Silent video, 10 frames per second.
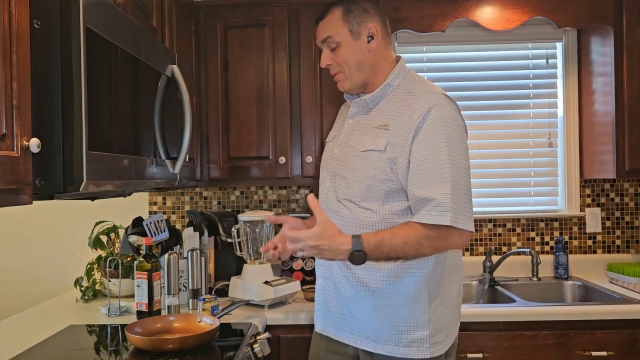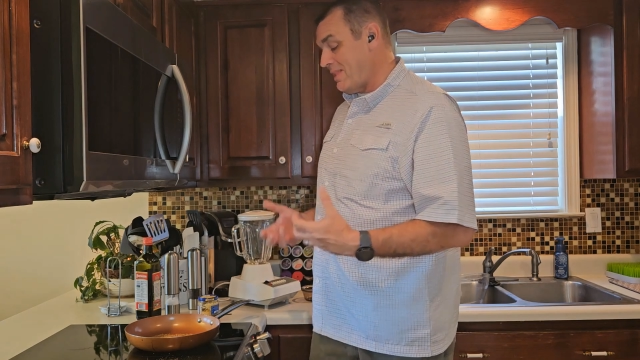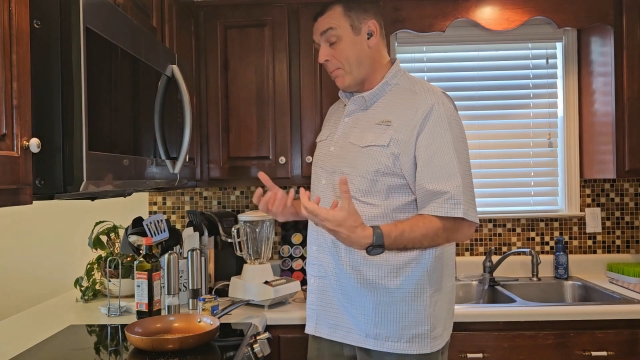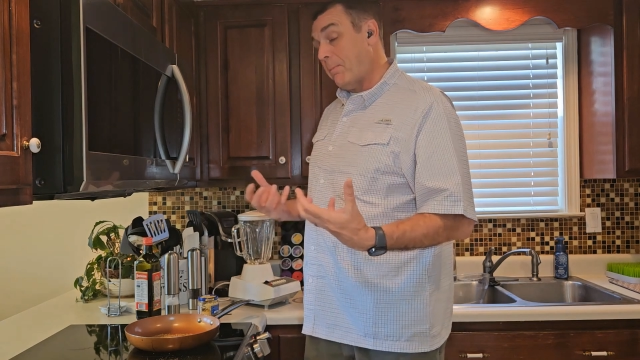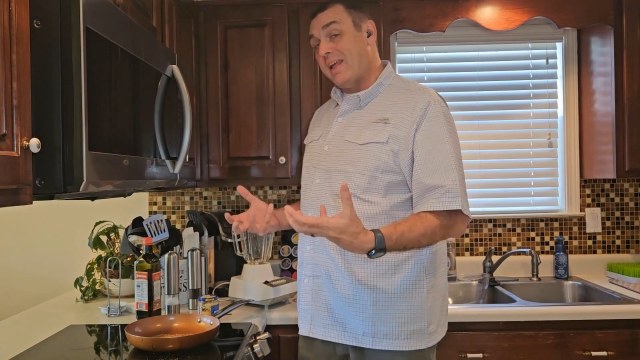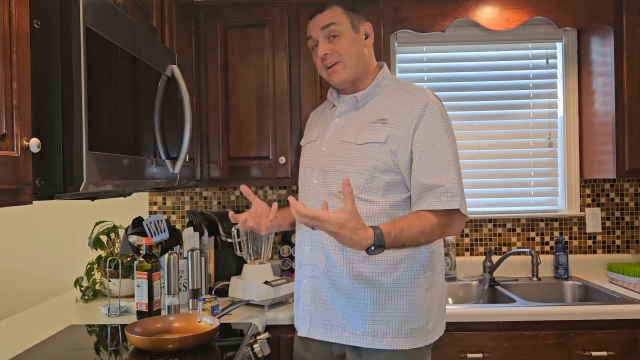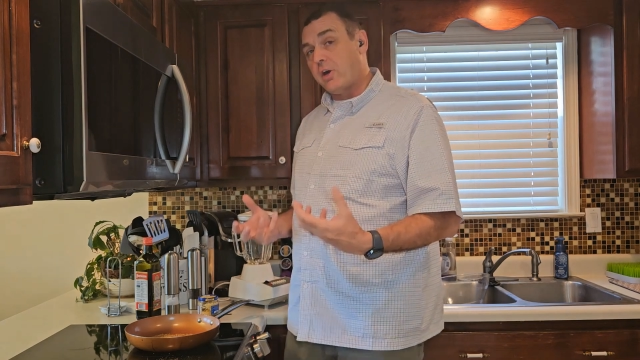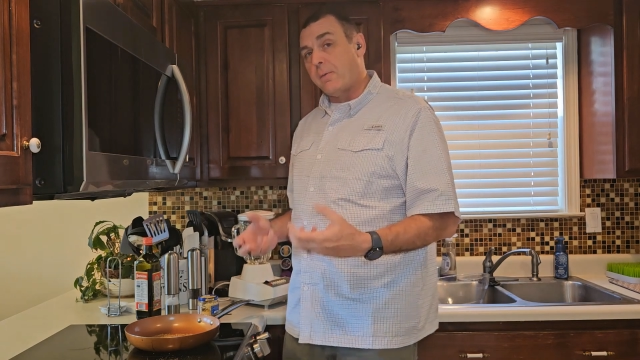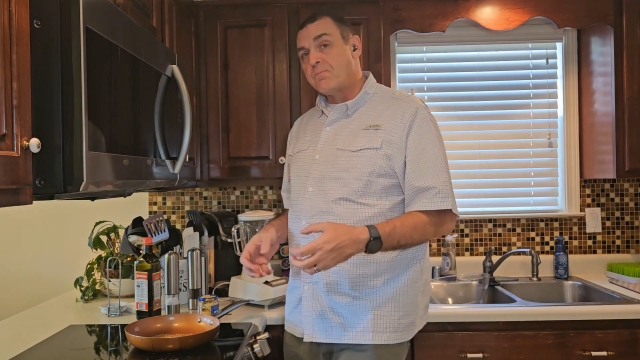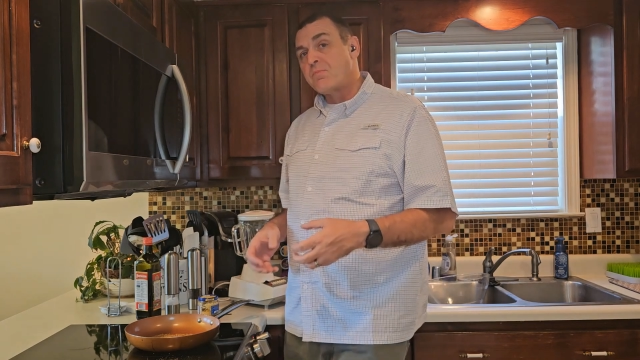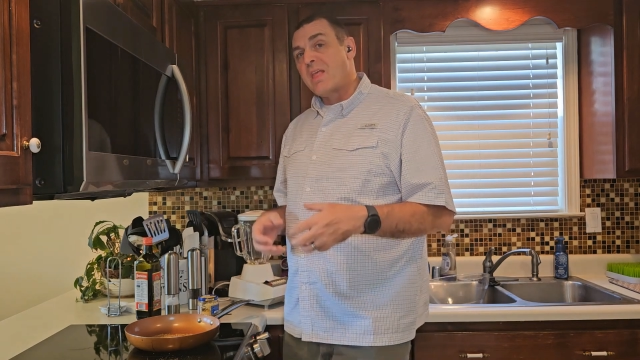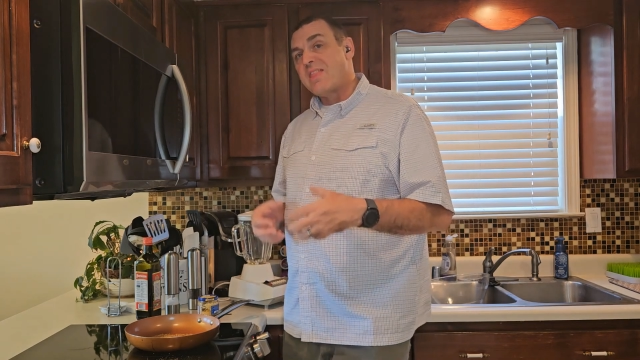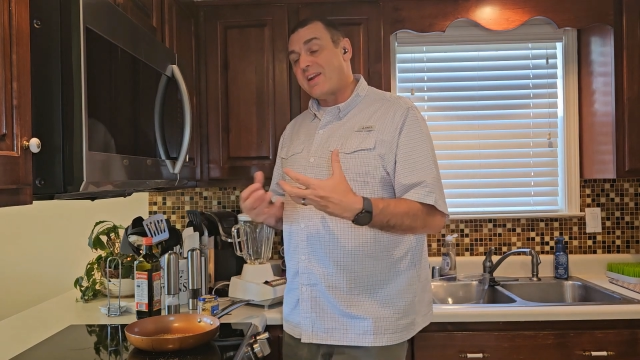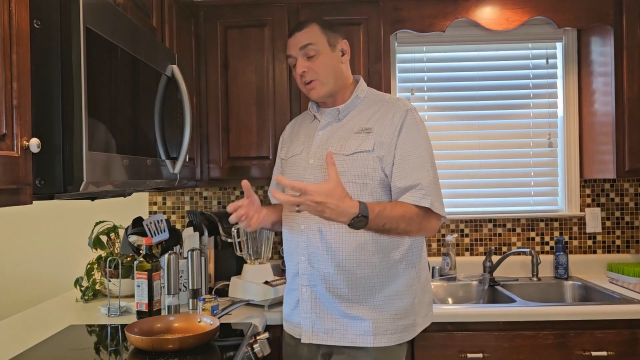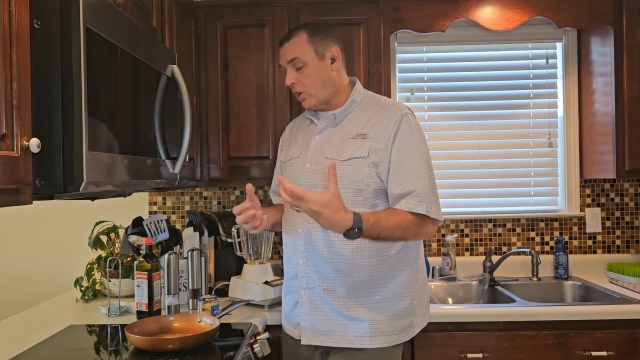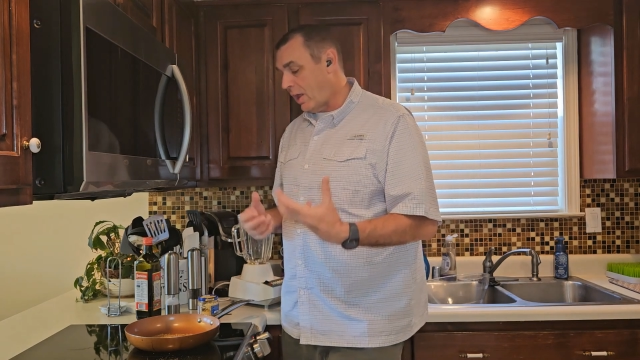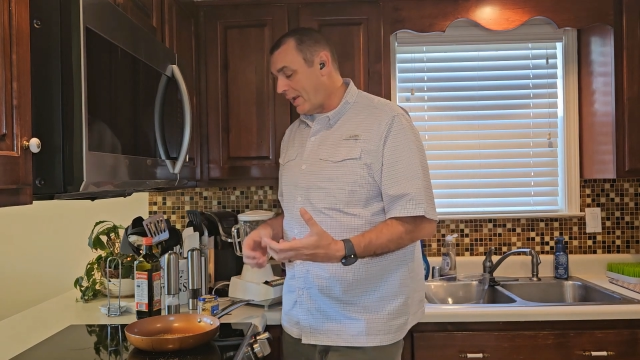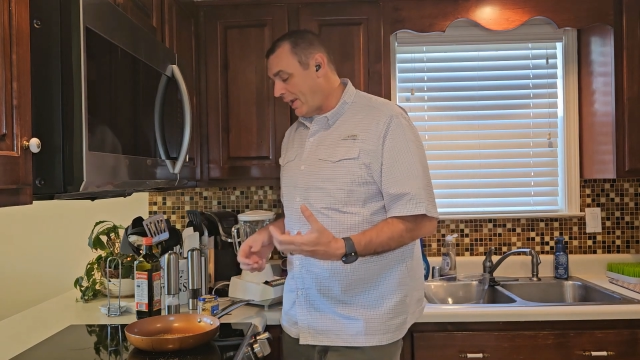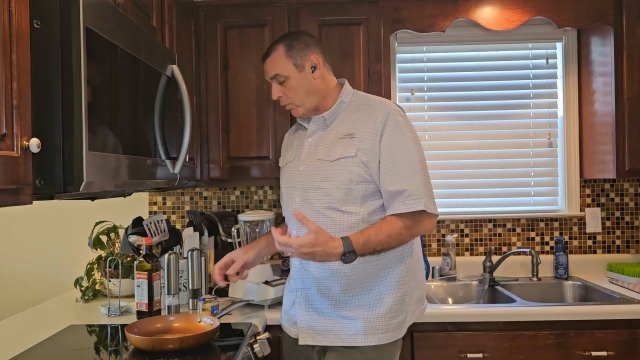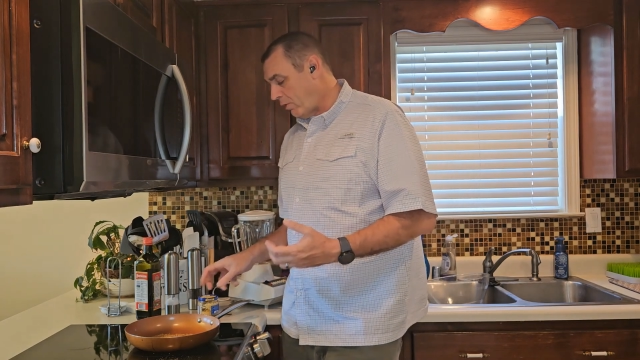in the blender, they're going to
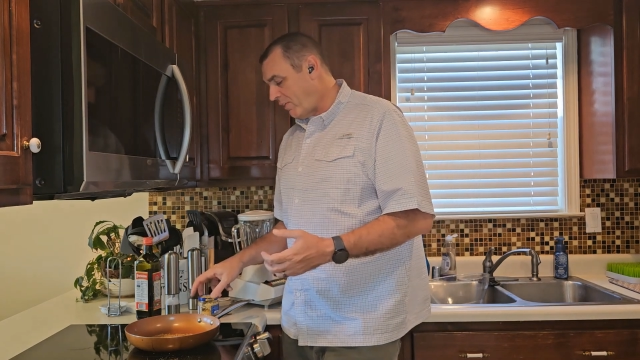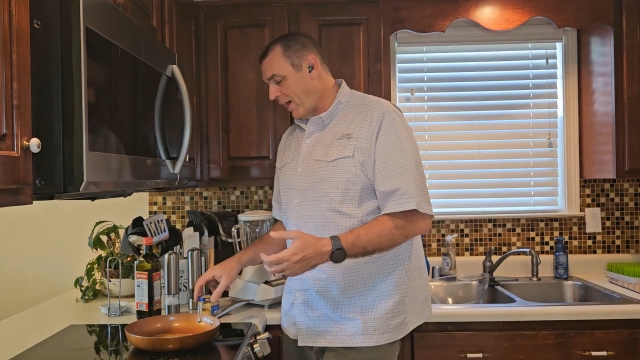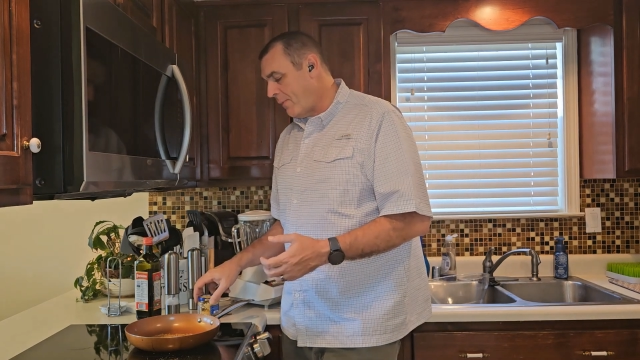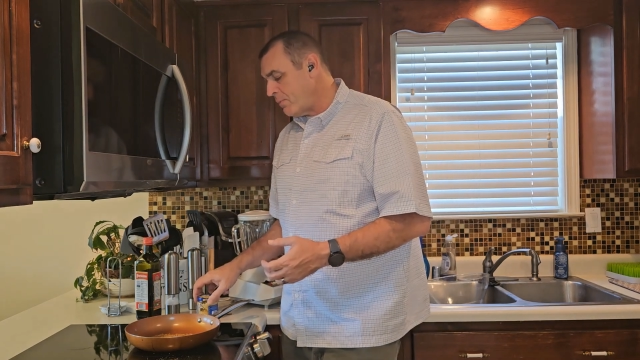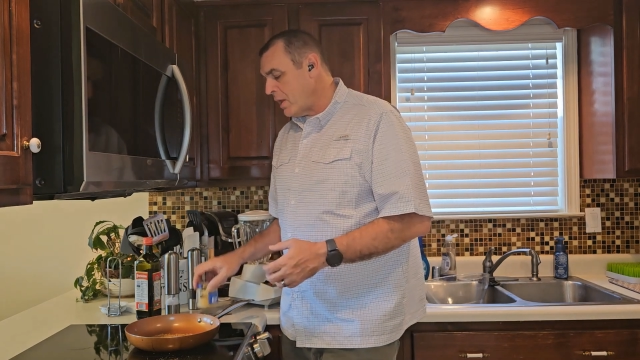liquefy.